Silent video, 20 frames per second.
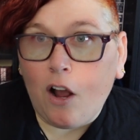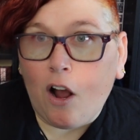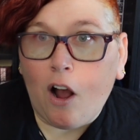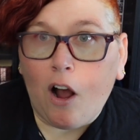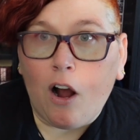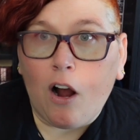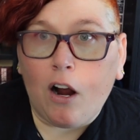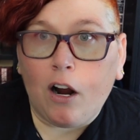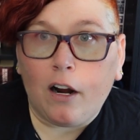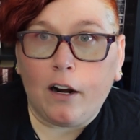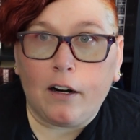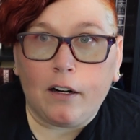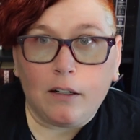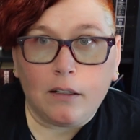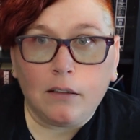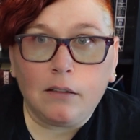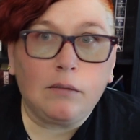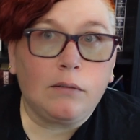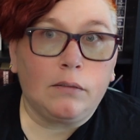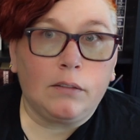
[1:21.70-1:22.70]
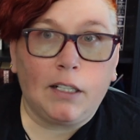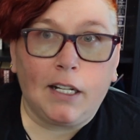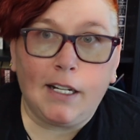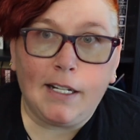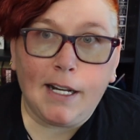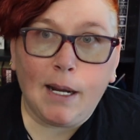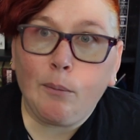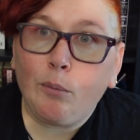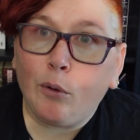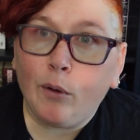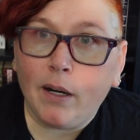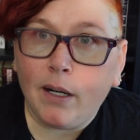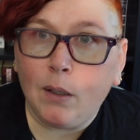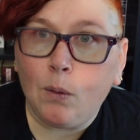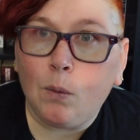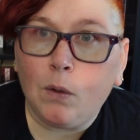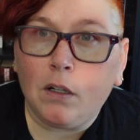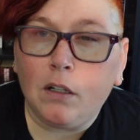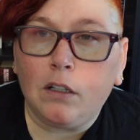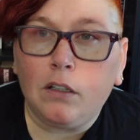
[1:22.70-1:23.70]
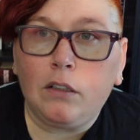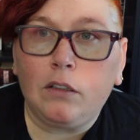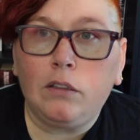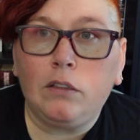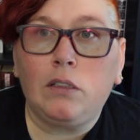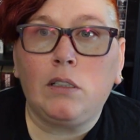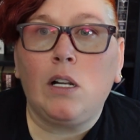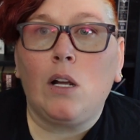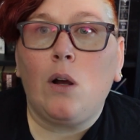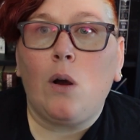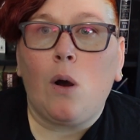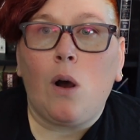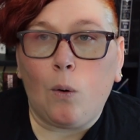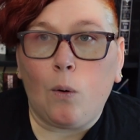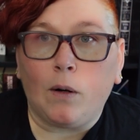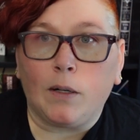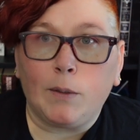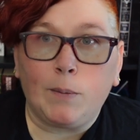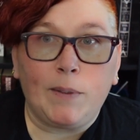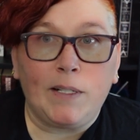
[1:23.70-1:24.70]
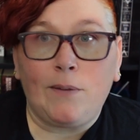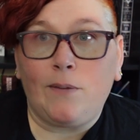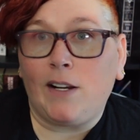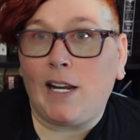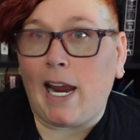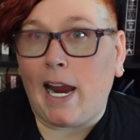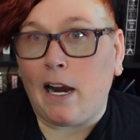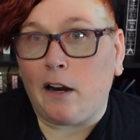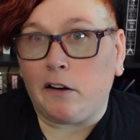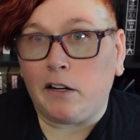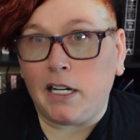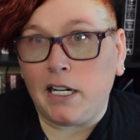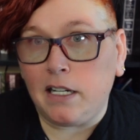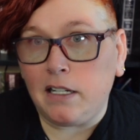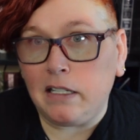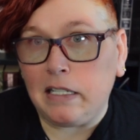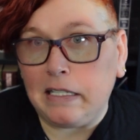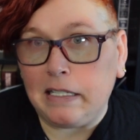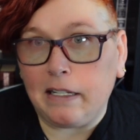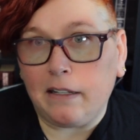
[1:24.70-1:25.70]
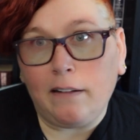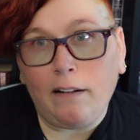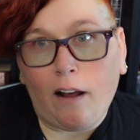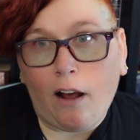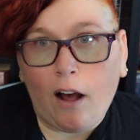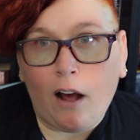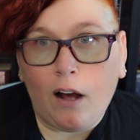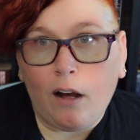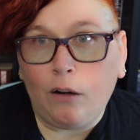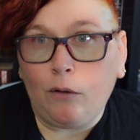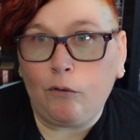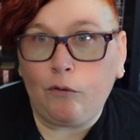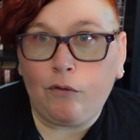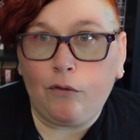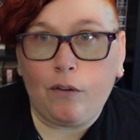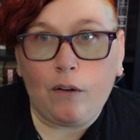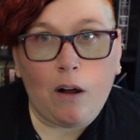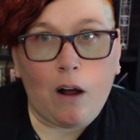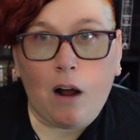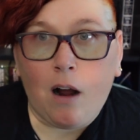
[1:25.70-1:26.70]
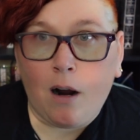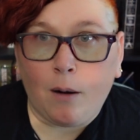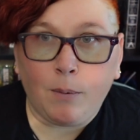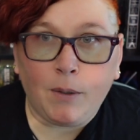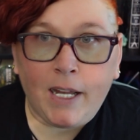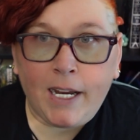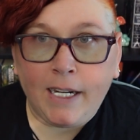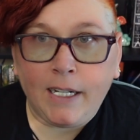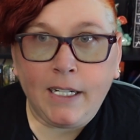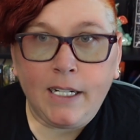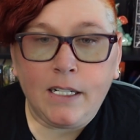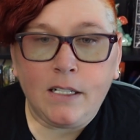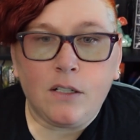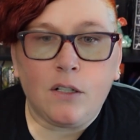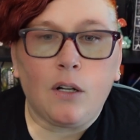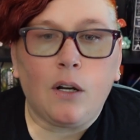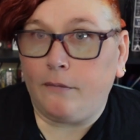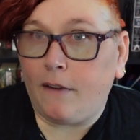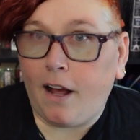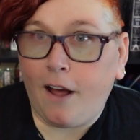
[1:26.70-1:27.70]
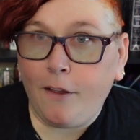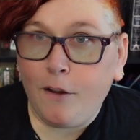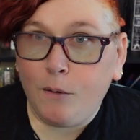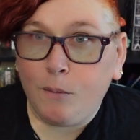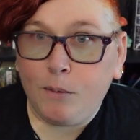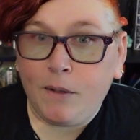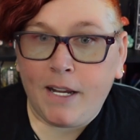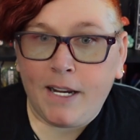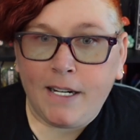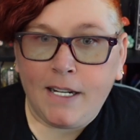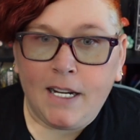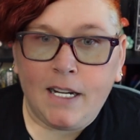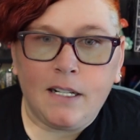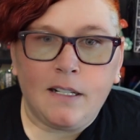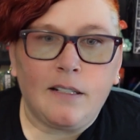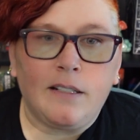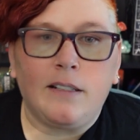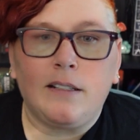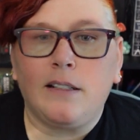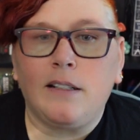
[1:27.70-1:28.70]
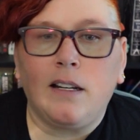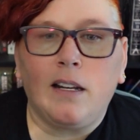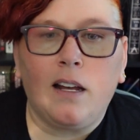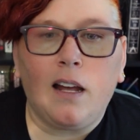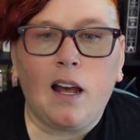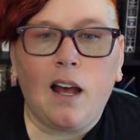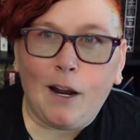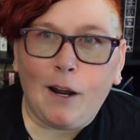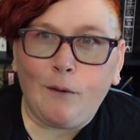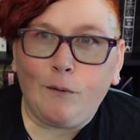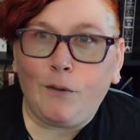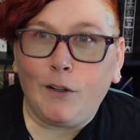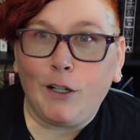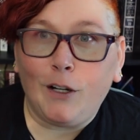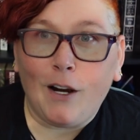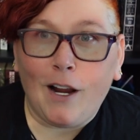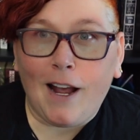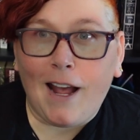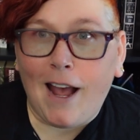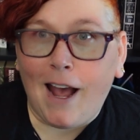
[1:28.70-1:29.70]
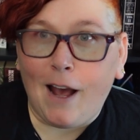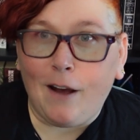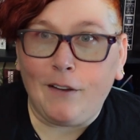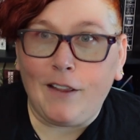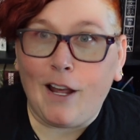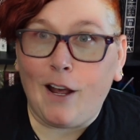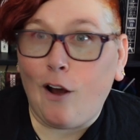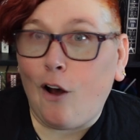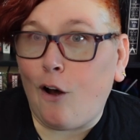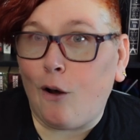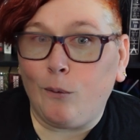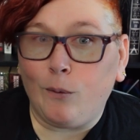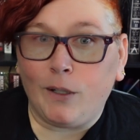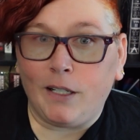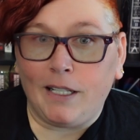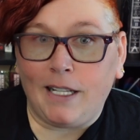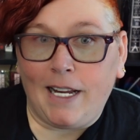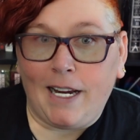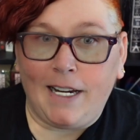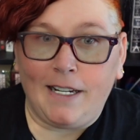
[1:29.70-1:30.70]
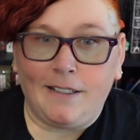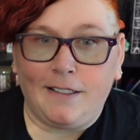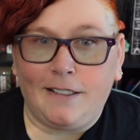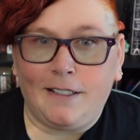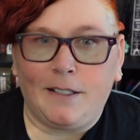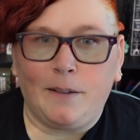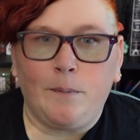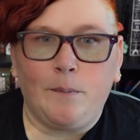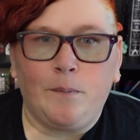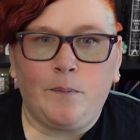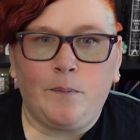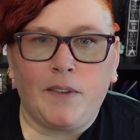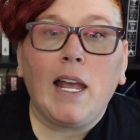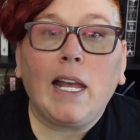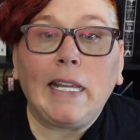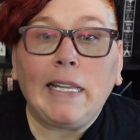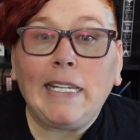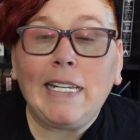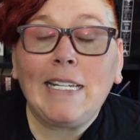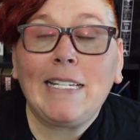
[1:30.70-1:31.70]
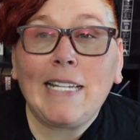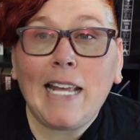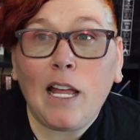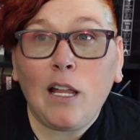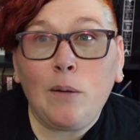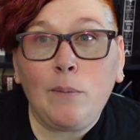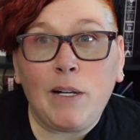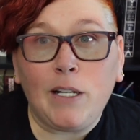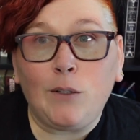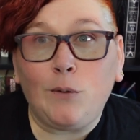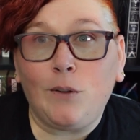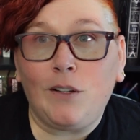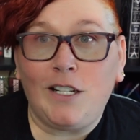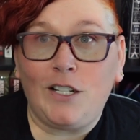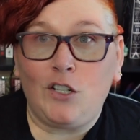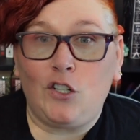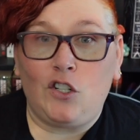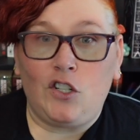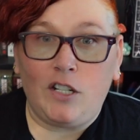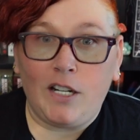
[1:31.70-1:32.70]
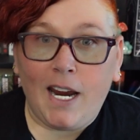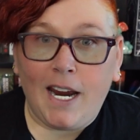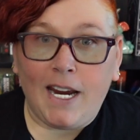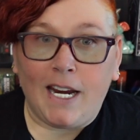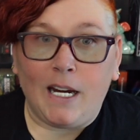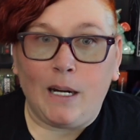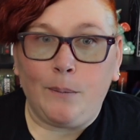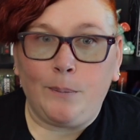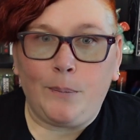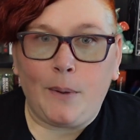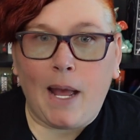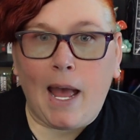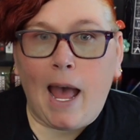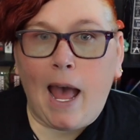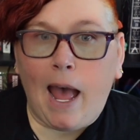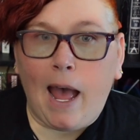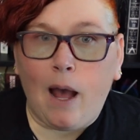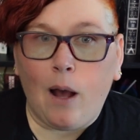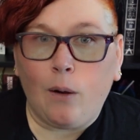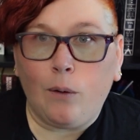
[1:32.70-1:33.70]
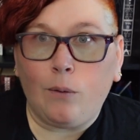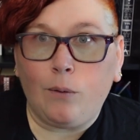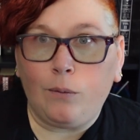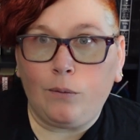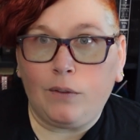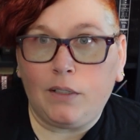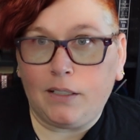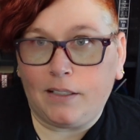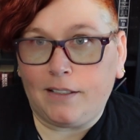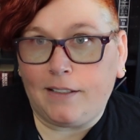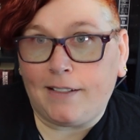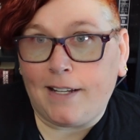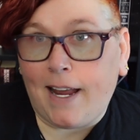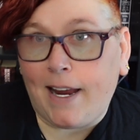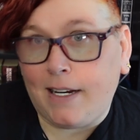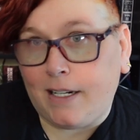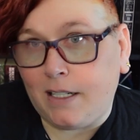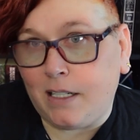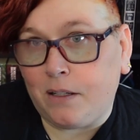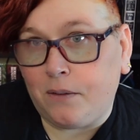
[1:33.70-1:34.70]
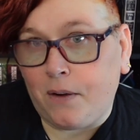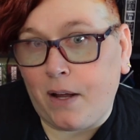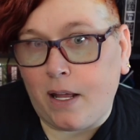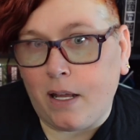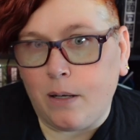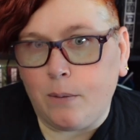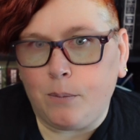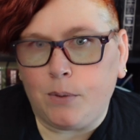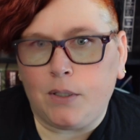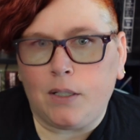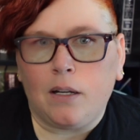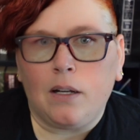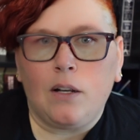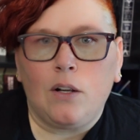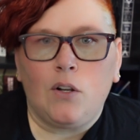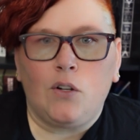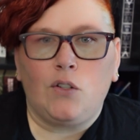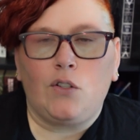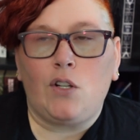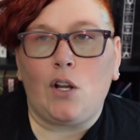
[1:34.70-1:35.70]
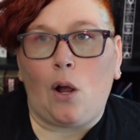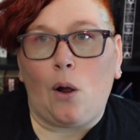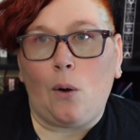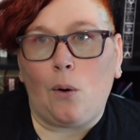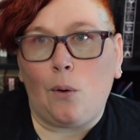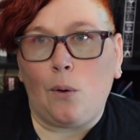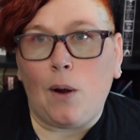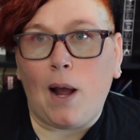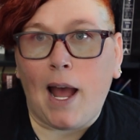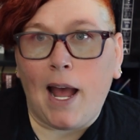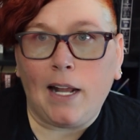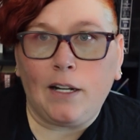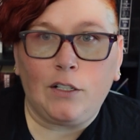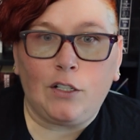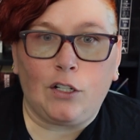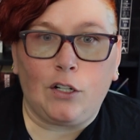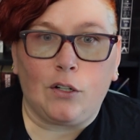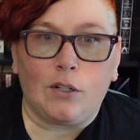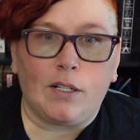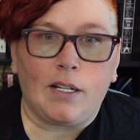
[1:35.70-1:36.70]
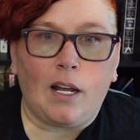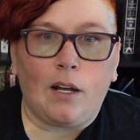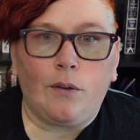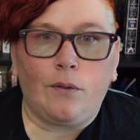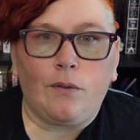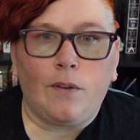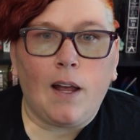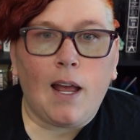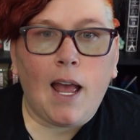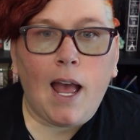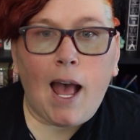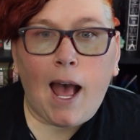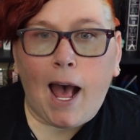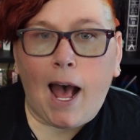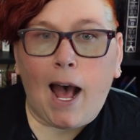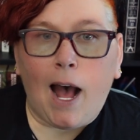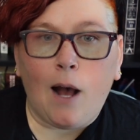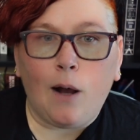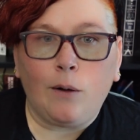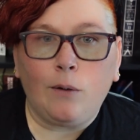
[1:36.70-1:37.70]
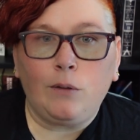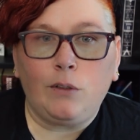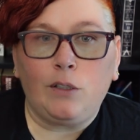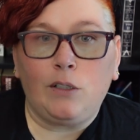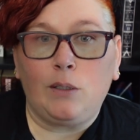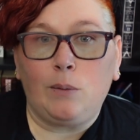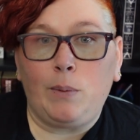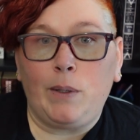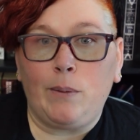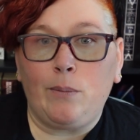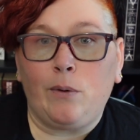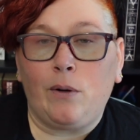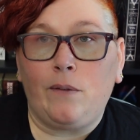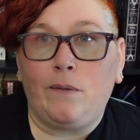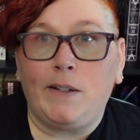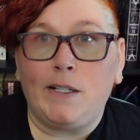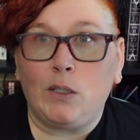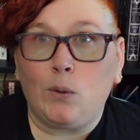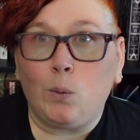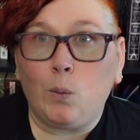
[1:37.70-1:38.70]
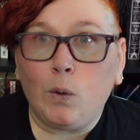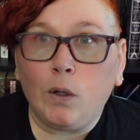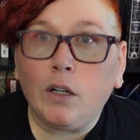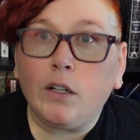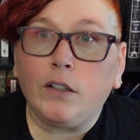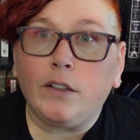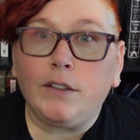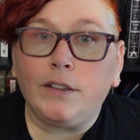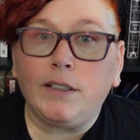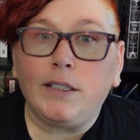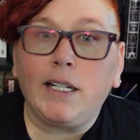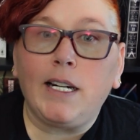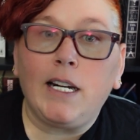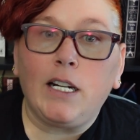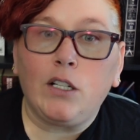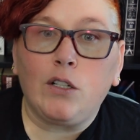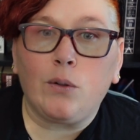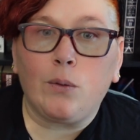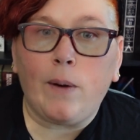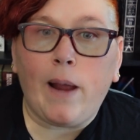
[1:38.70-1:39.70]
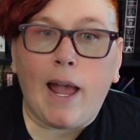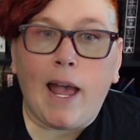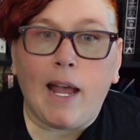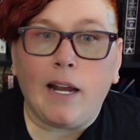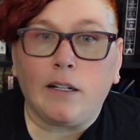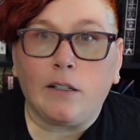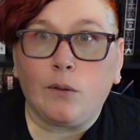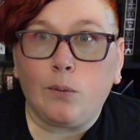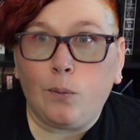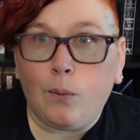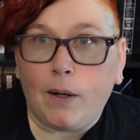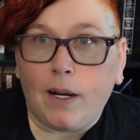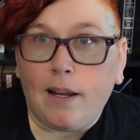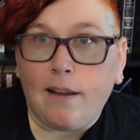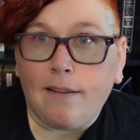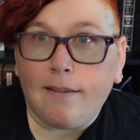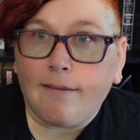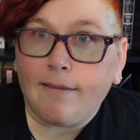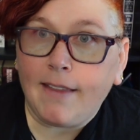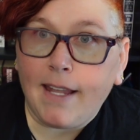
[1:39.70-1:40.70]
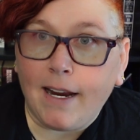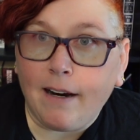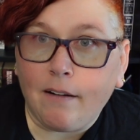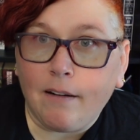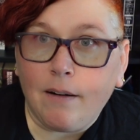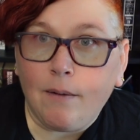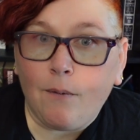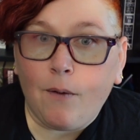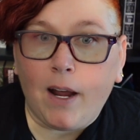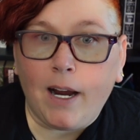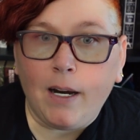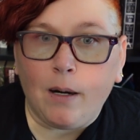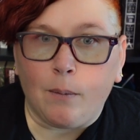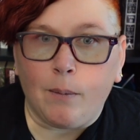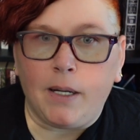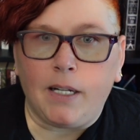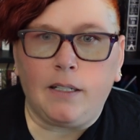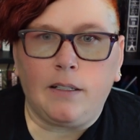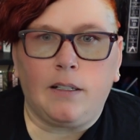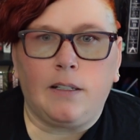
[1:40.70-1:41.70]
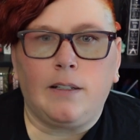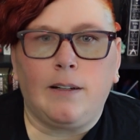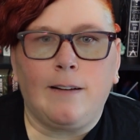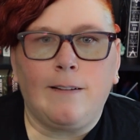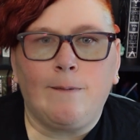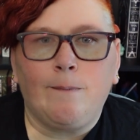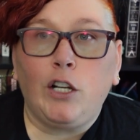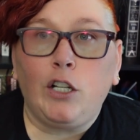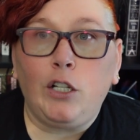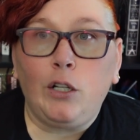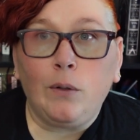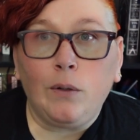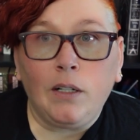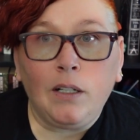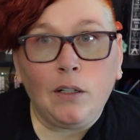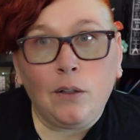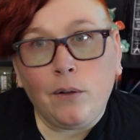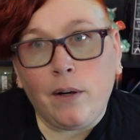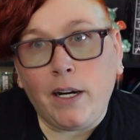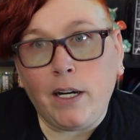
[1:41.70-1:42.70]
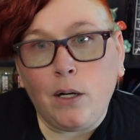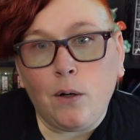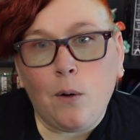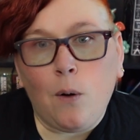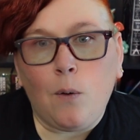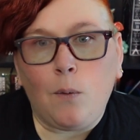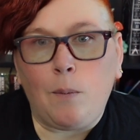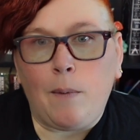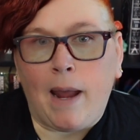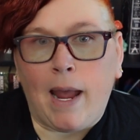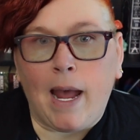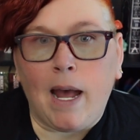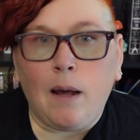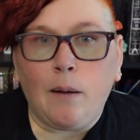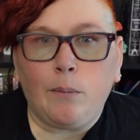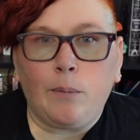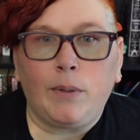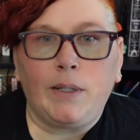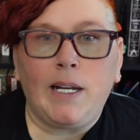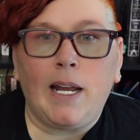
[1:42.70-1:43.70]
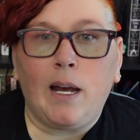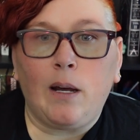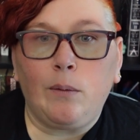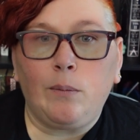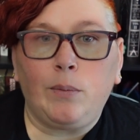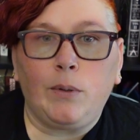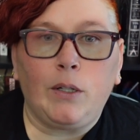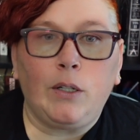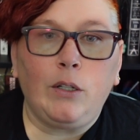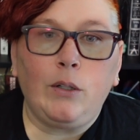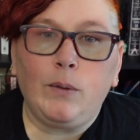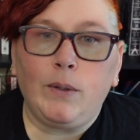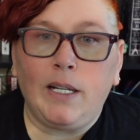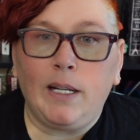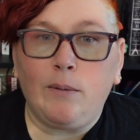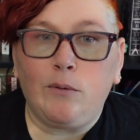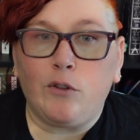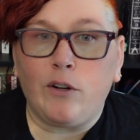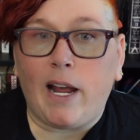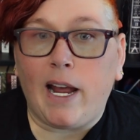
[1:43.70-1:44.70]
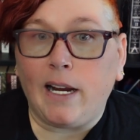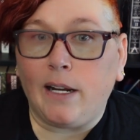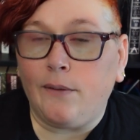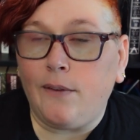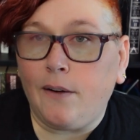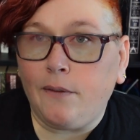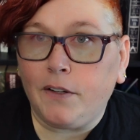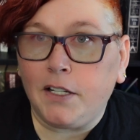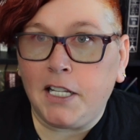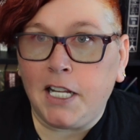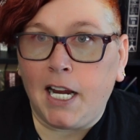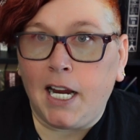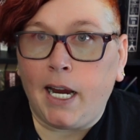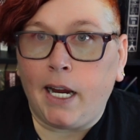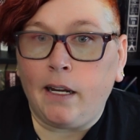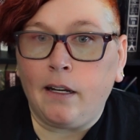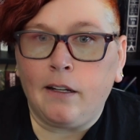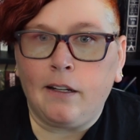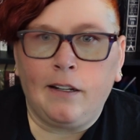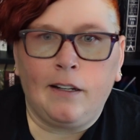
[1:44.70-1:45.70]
our contemporary world or specific areas of our planet, other planets, and figure out how that all relates? These elements will then shape how the society develops. So ask yourself, how do the people in this world interact with their environment? You can create your own map to help you keep track of everything.